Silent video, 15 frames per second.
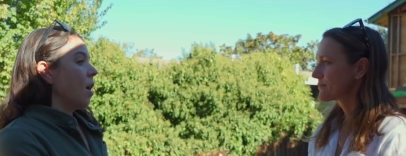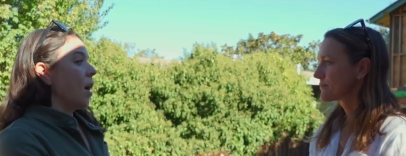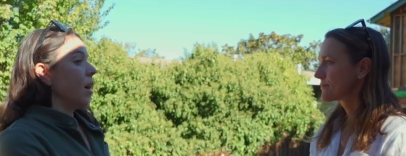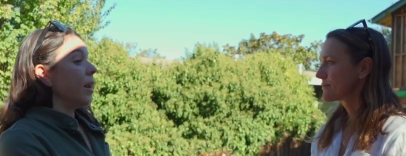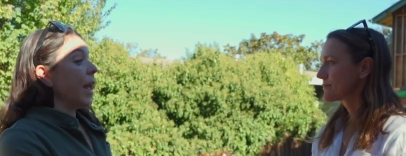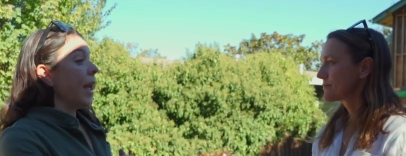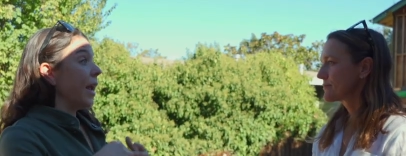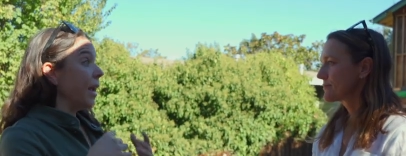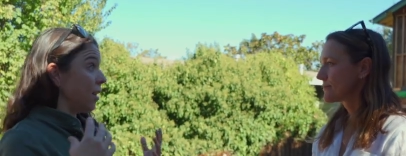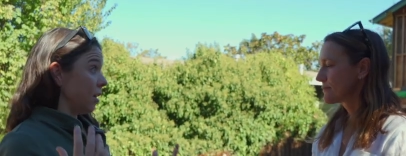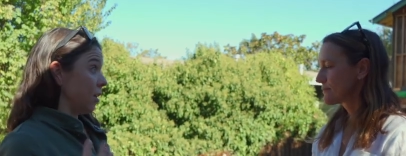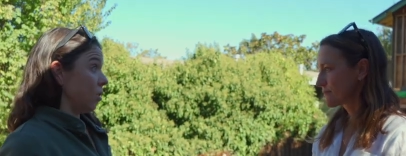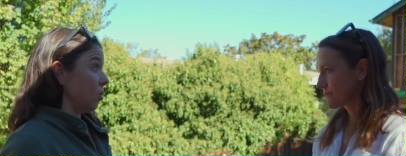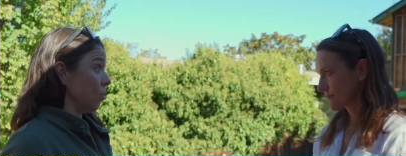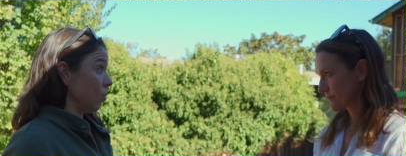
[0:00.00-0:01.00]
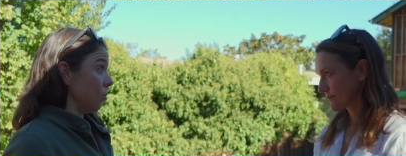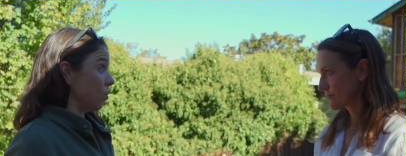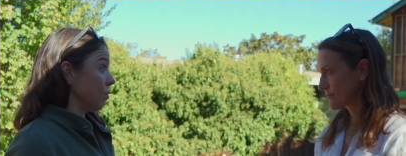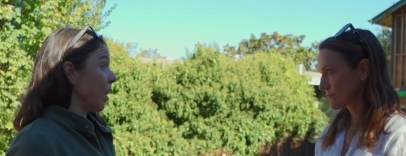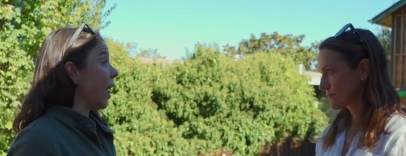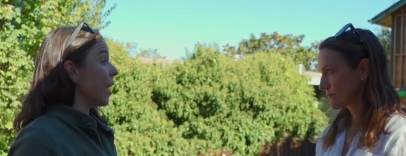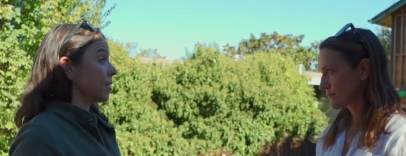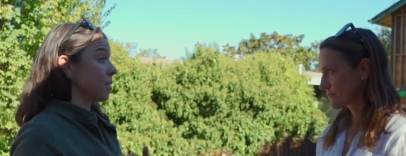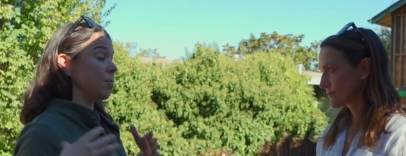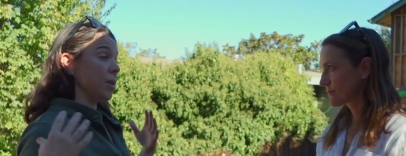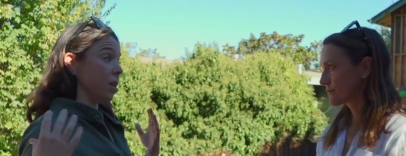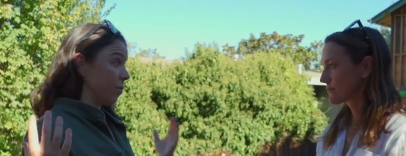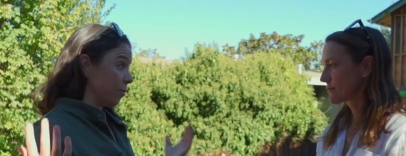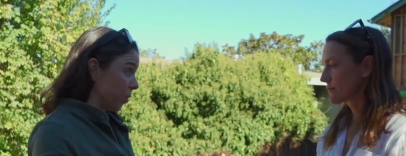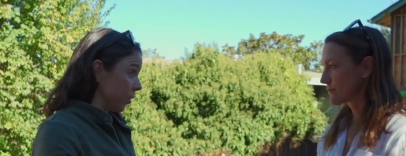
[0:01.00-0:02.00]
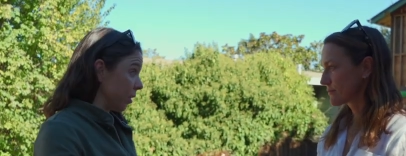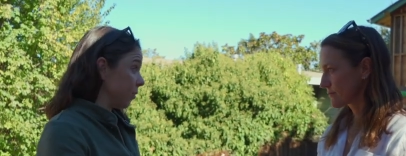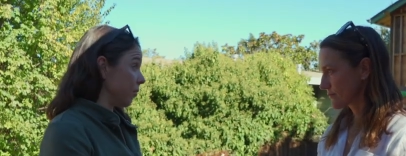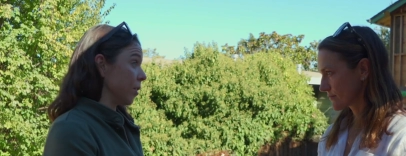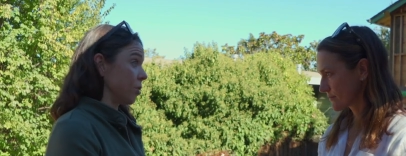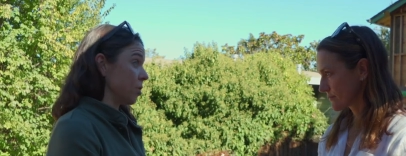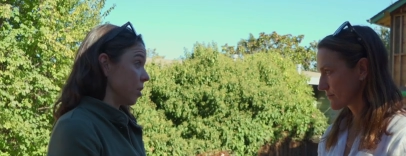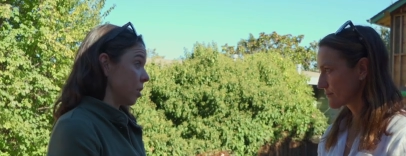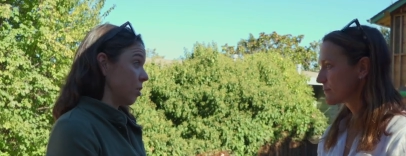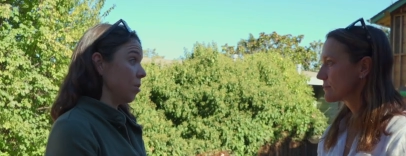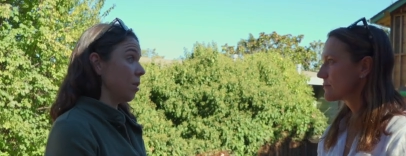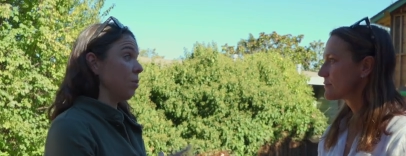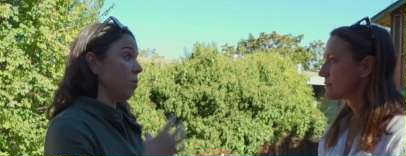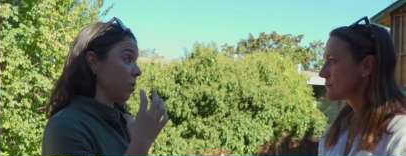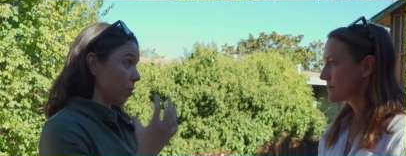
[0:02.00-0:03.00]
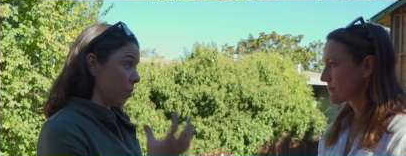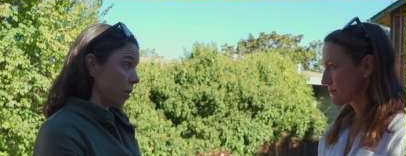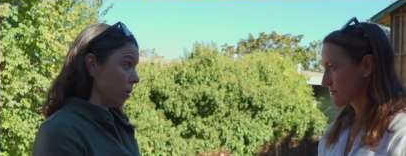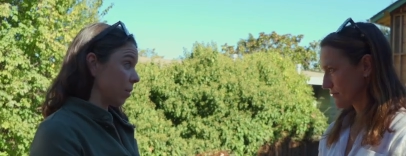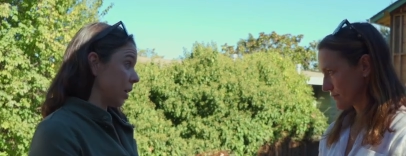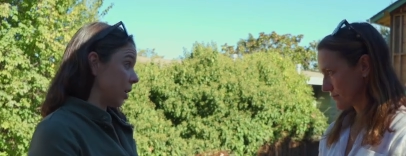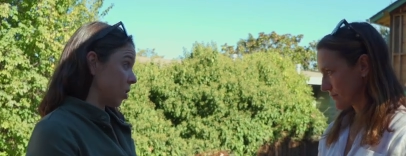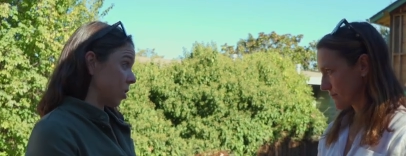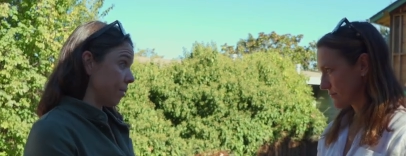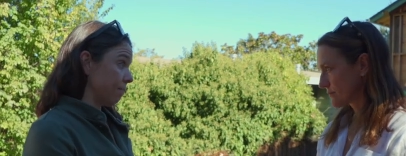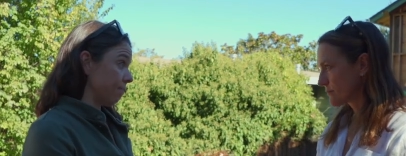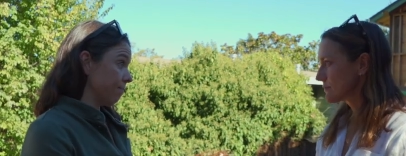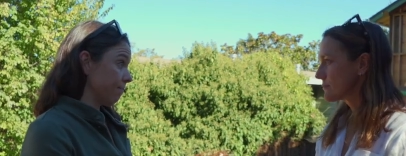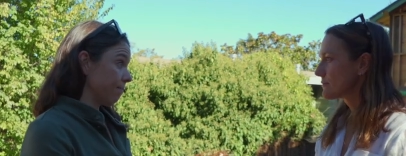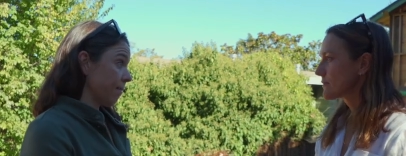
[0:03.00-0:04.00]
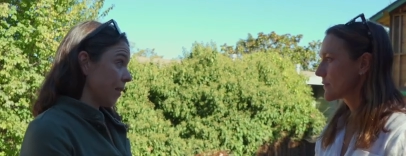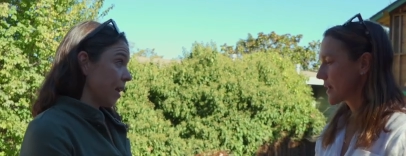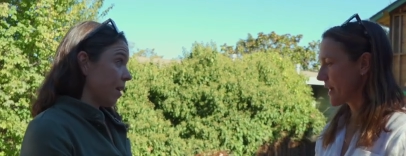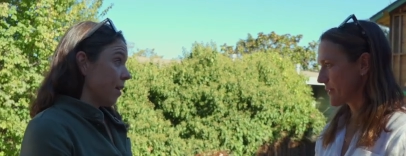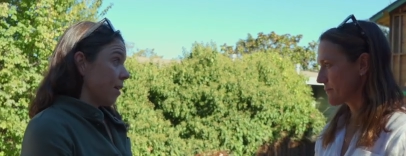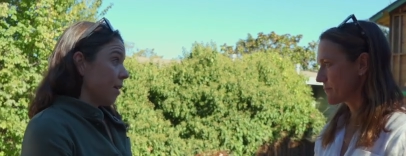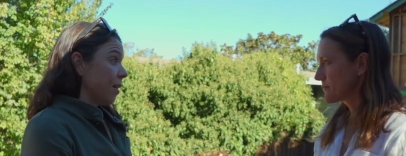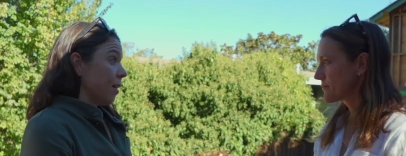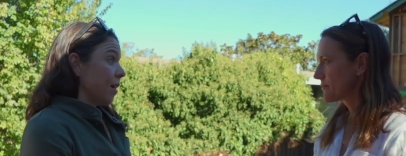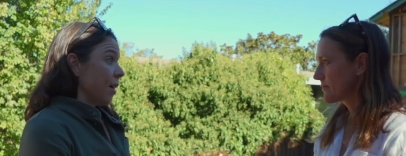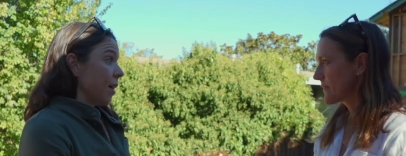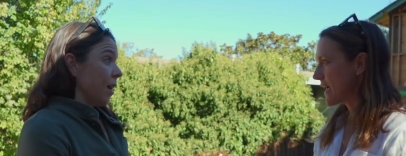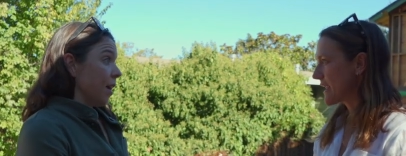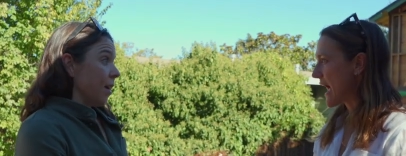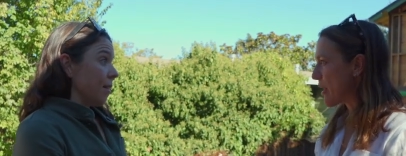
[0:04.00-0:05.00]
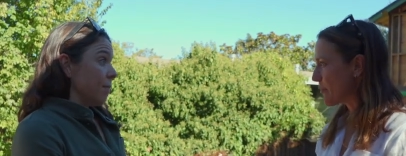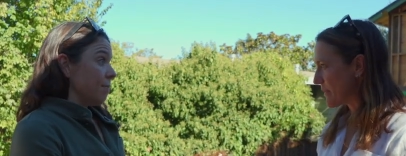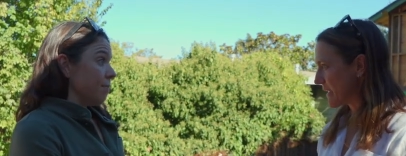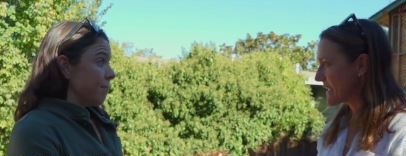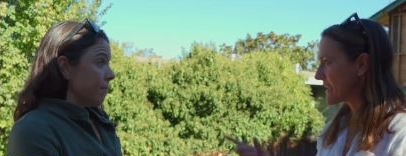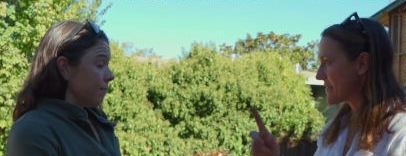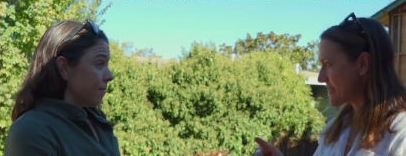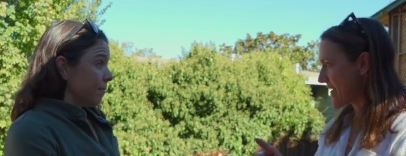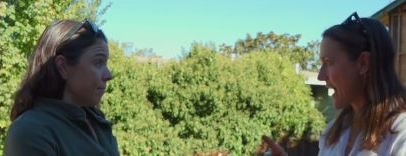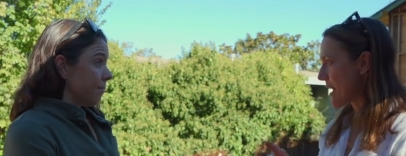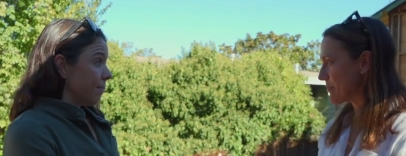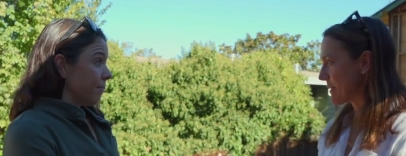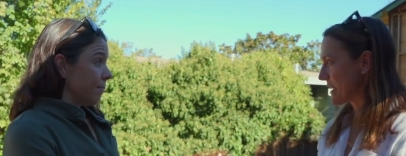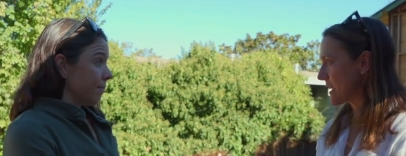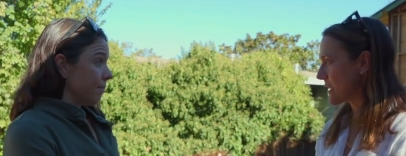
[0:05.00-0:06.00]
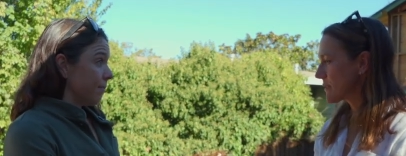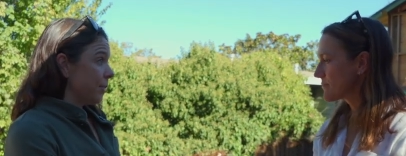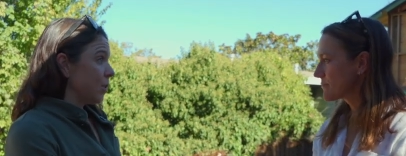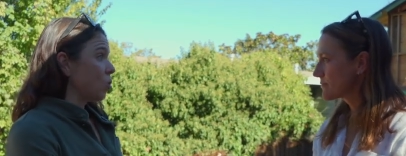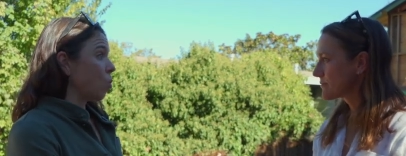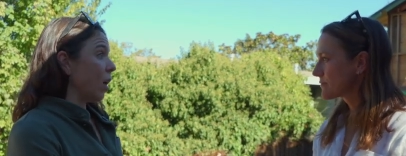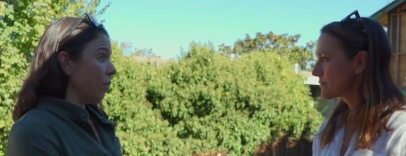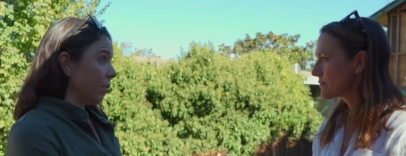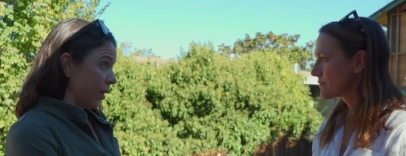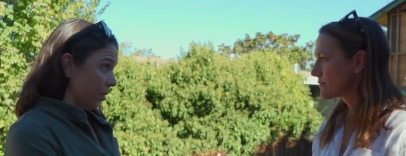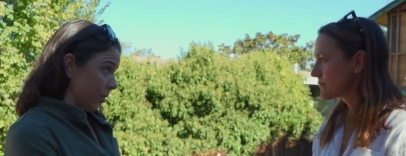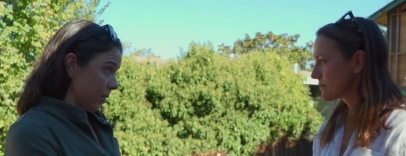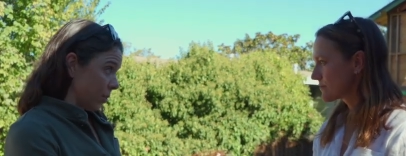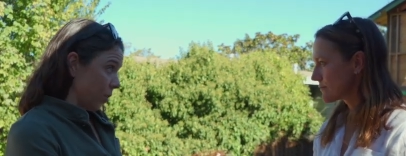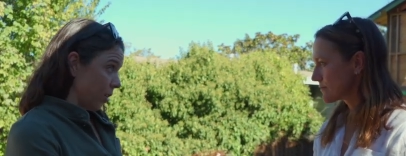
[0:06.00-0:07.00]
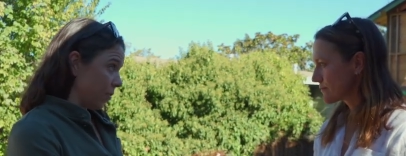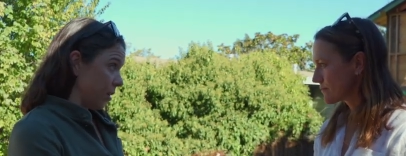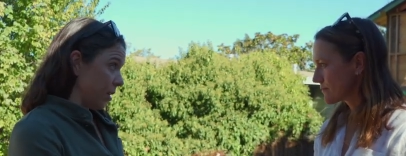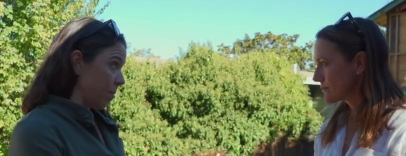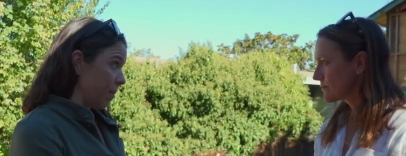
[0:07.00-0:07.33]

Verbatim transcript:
Speaker 1: An ADU has to be a fully functioning unit with a real kitchen. Okay. Um, how big can that be? 1,200 square feet